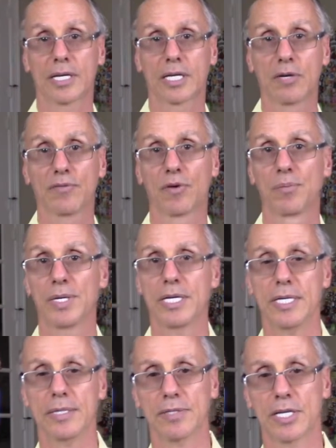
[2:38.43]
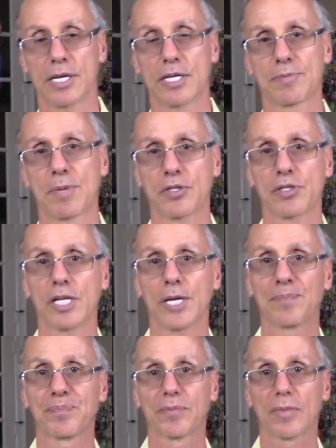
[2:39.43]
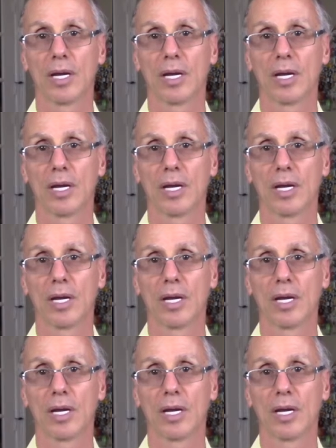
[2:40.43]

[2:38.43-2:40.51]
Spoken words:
key for me especially.